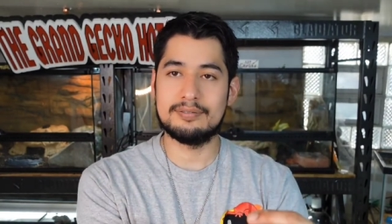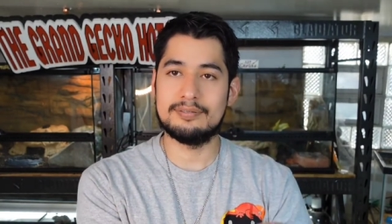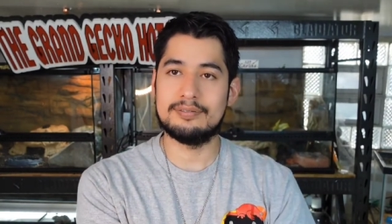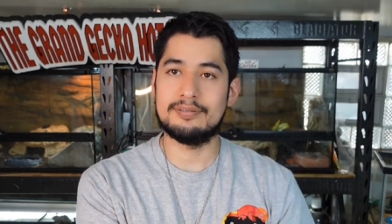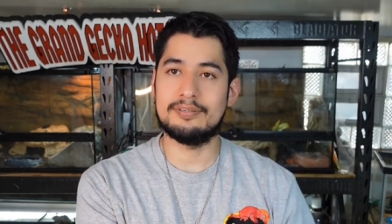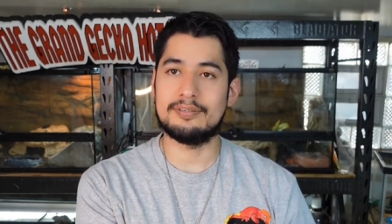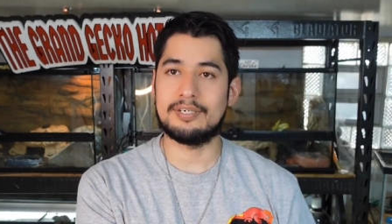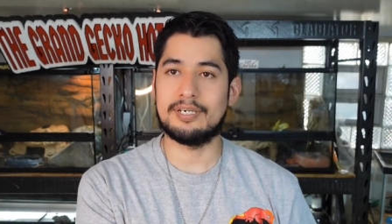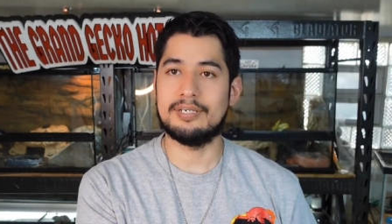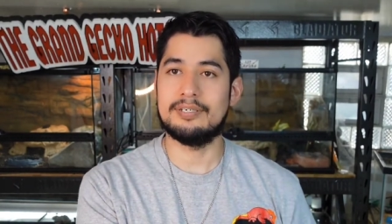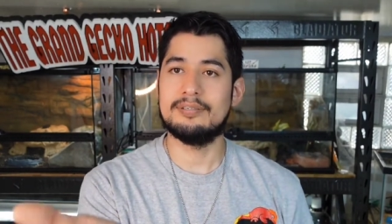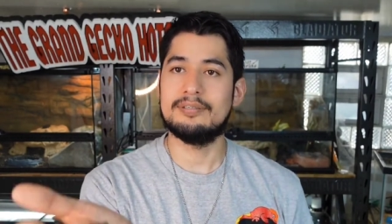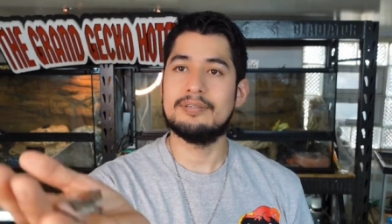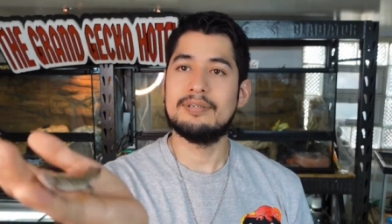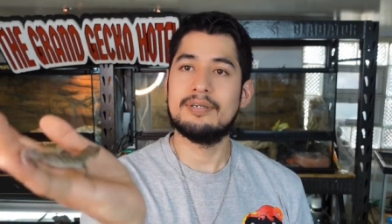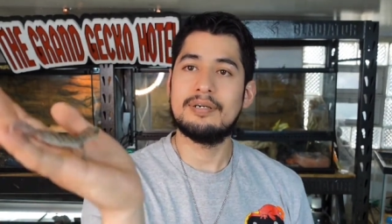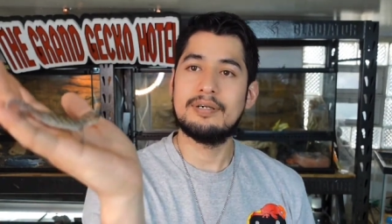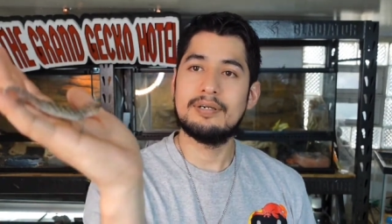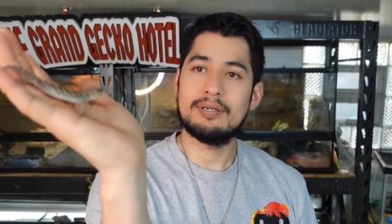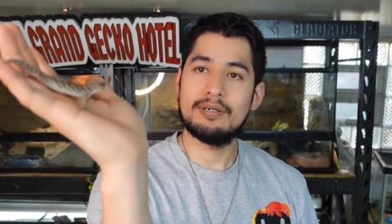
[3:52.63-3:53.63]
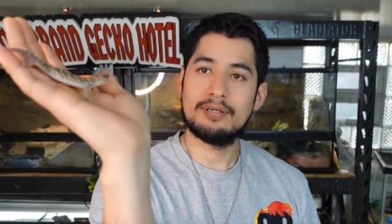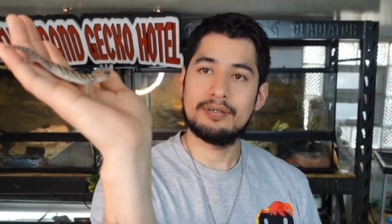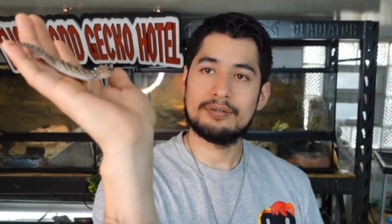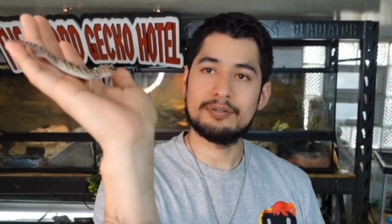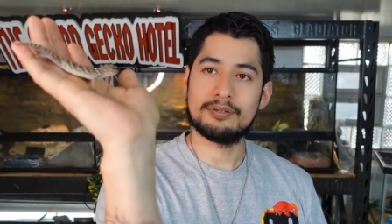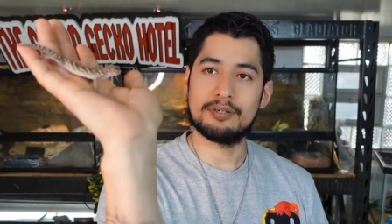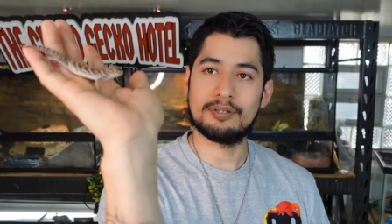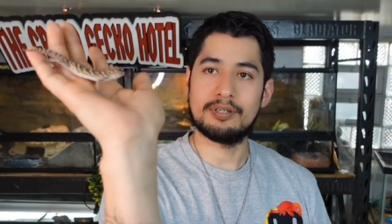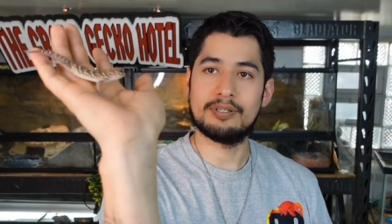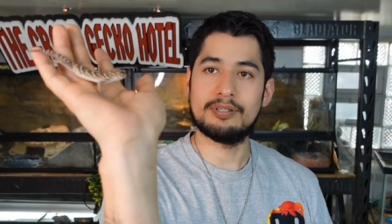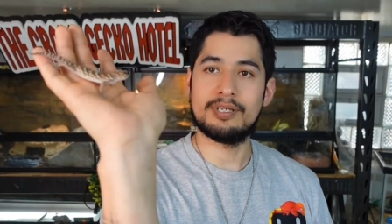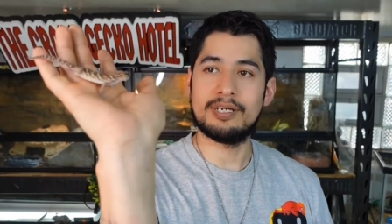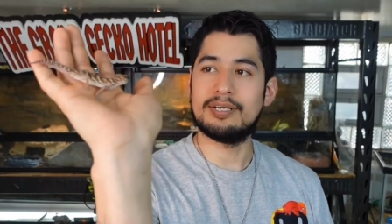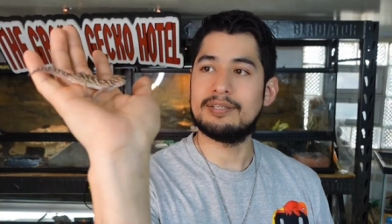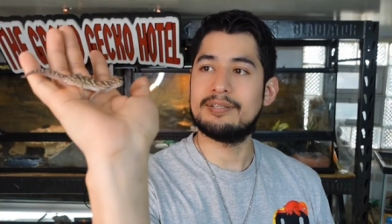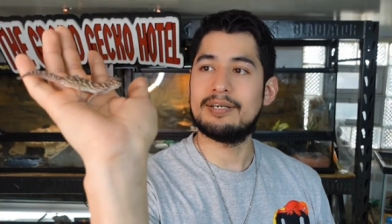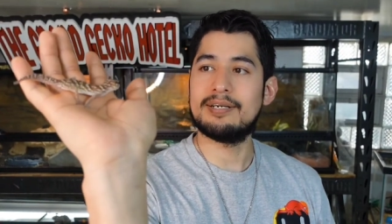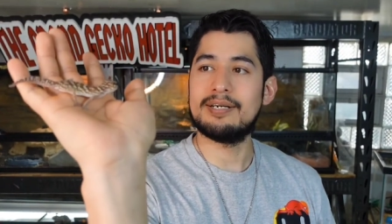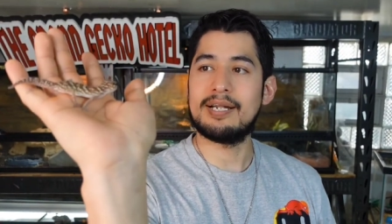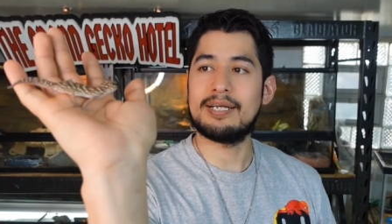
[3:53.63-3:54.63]
okay you know they're,
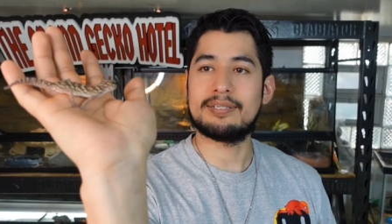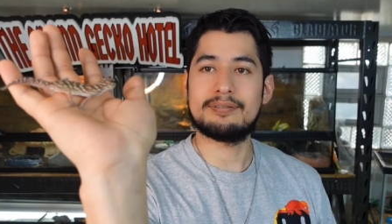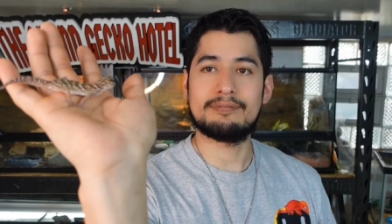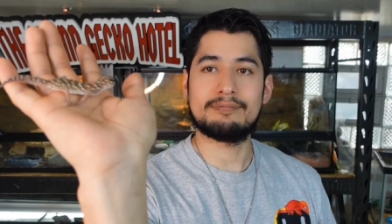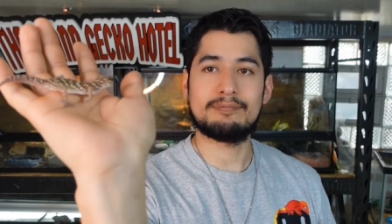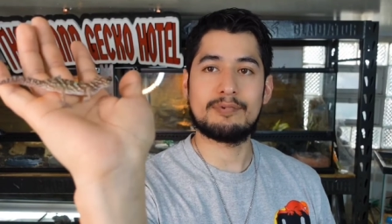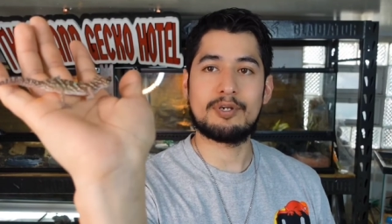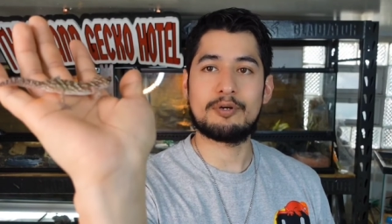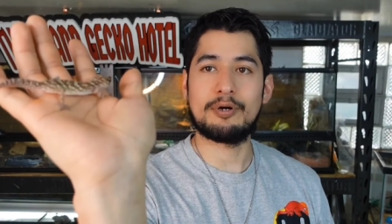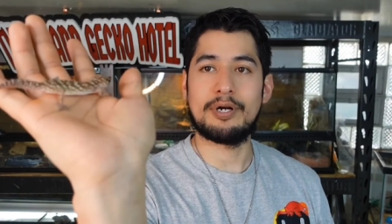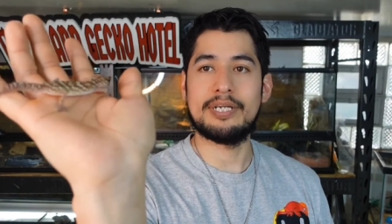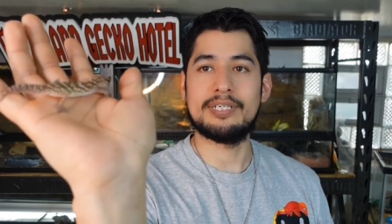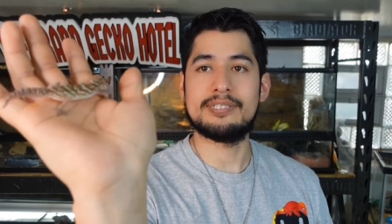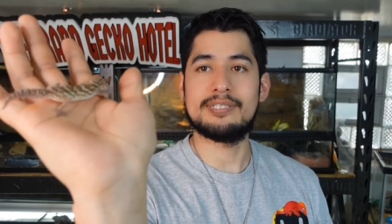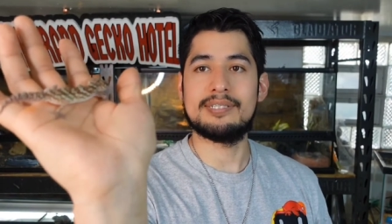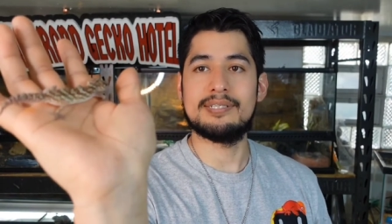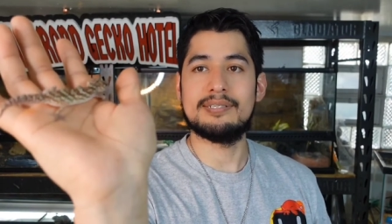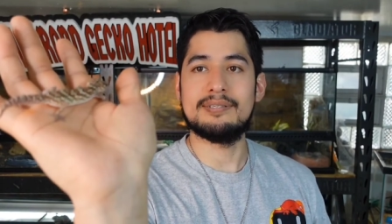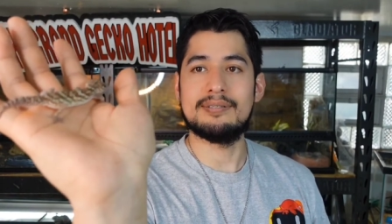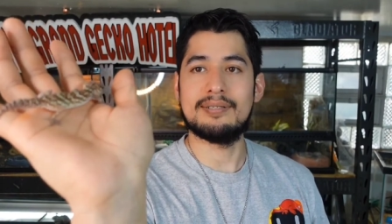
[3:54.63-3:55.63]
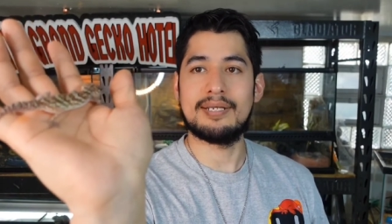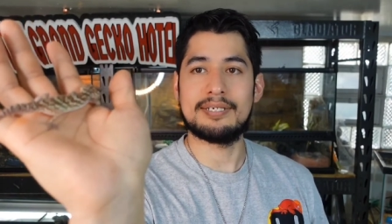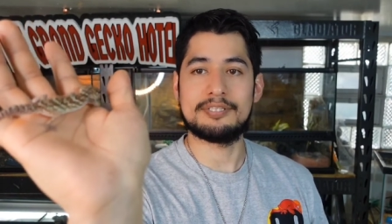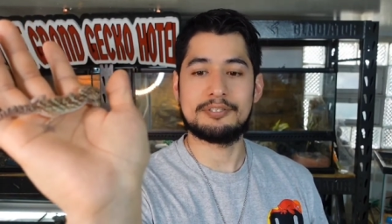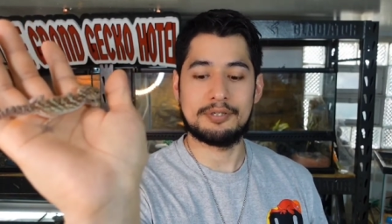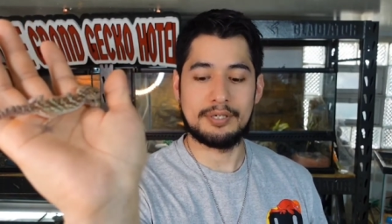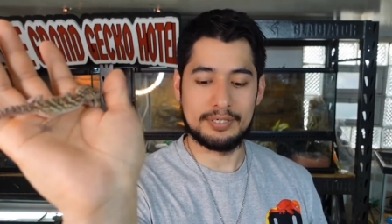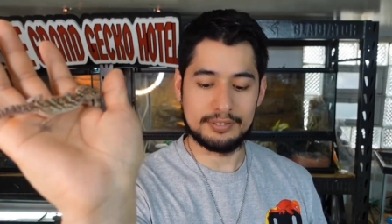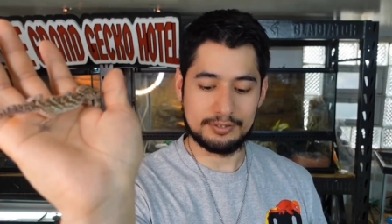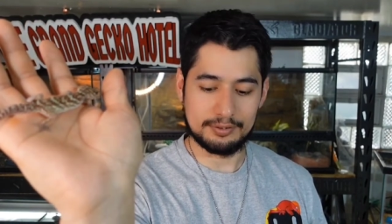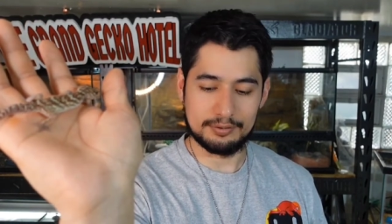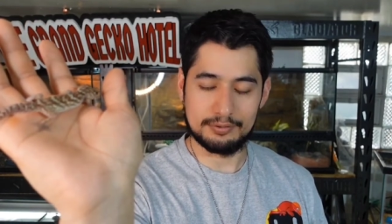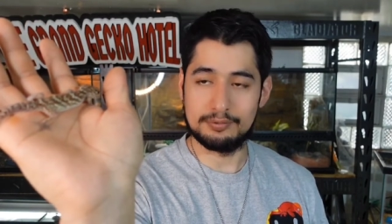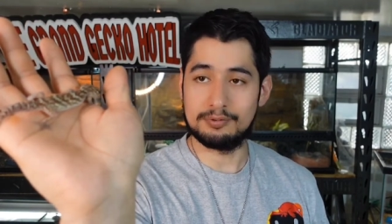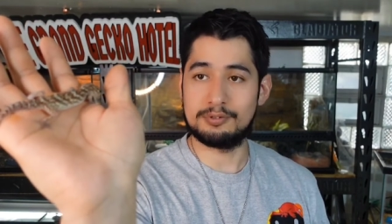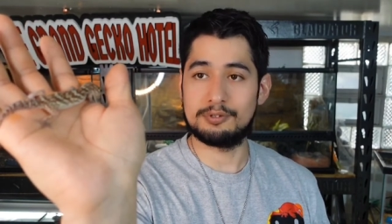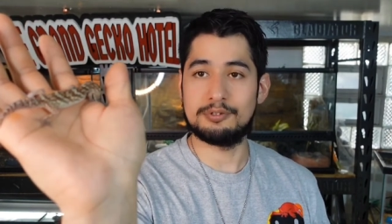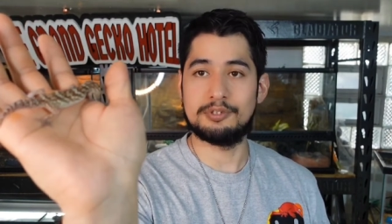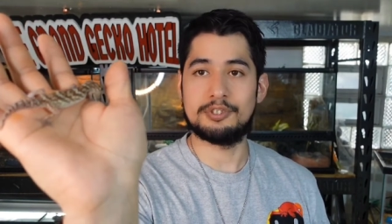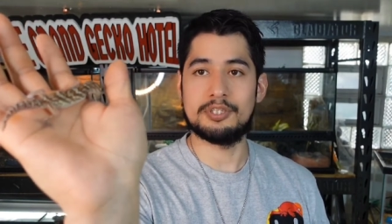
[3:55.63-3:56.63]
they're not crazy like trying to
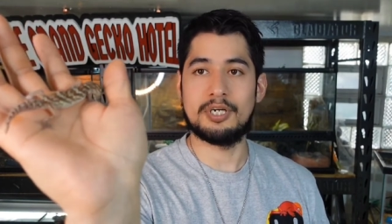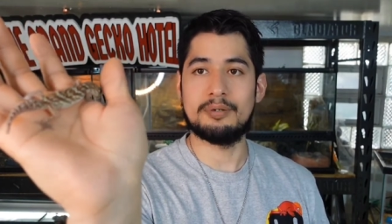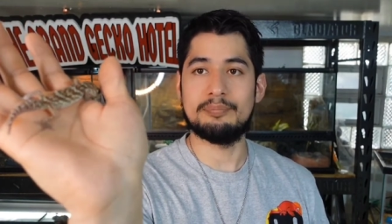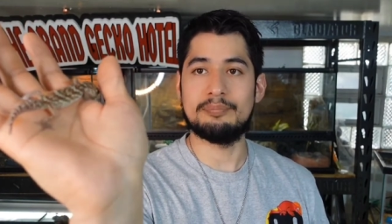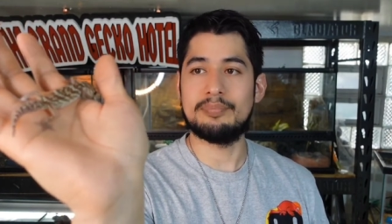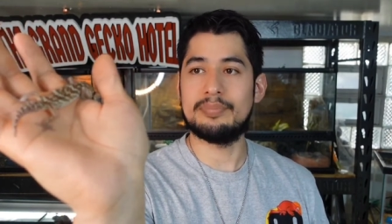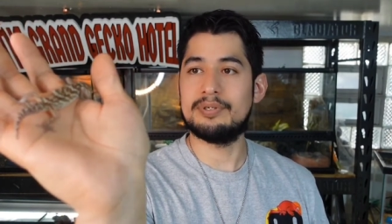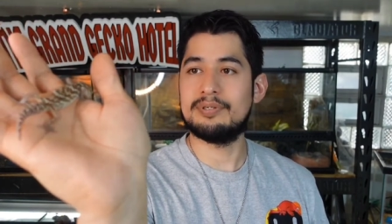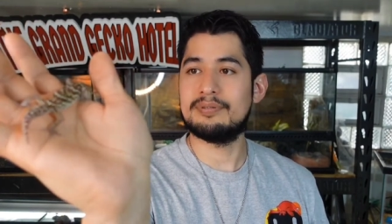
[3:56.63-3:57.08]
to jump